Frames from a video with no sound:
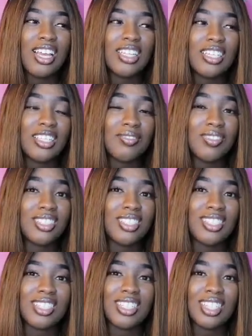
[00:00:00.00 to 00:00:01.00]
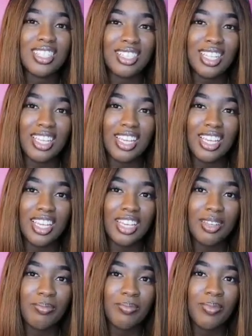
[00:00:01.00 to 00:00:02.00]
then eventually the next day
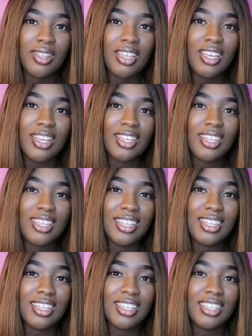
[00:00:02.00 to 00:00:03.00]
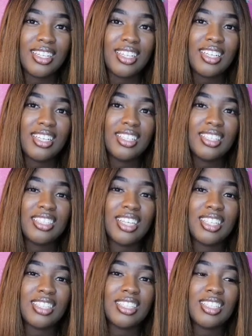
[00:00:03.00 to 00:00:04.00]
came, and then he
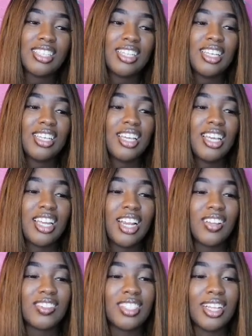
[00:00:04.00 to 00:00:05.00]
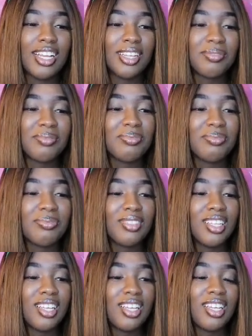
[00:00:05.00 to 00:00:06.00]
texted me, and I was like,
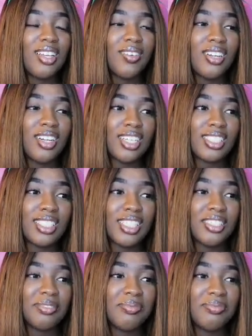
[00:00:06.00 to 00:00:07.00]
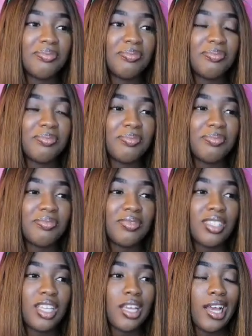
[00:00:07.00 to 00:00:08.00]
what did I say?
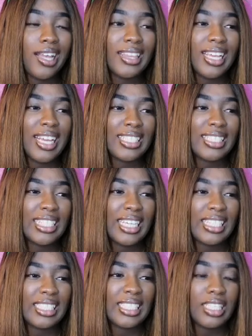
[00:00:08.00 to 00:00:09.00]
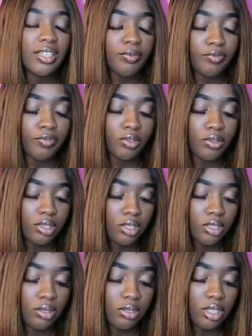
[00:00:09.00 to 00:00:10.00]
I think I texted him first.
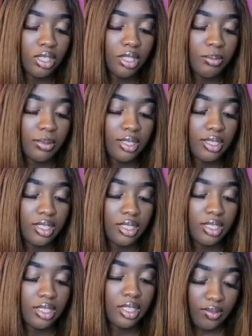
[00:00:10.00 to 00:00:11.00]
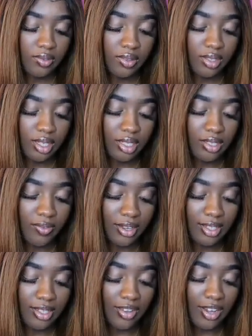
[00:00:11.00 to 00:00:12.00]
Let's go look at the messages. Let's see if I
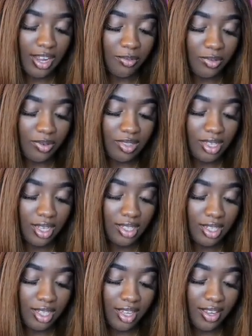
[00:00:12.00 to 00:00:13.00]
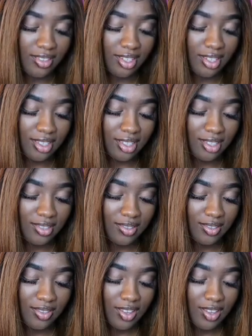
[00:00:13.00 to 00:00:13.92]
still got him on Snapchat, because